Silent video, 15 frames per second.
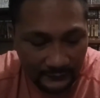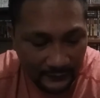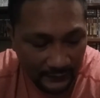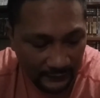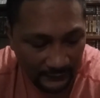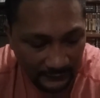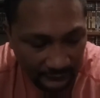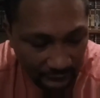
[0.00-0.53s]

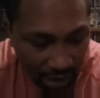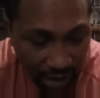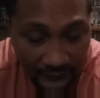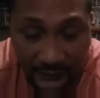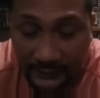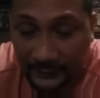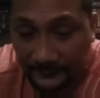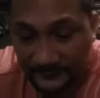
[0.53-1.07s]
Uh, no
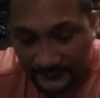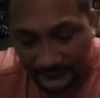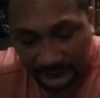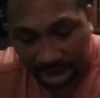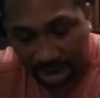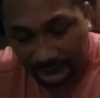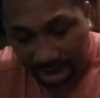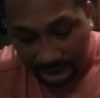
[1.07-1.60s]
games,
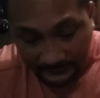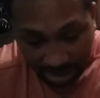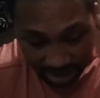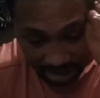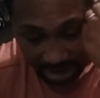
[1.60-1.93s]
nothing.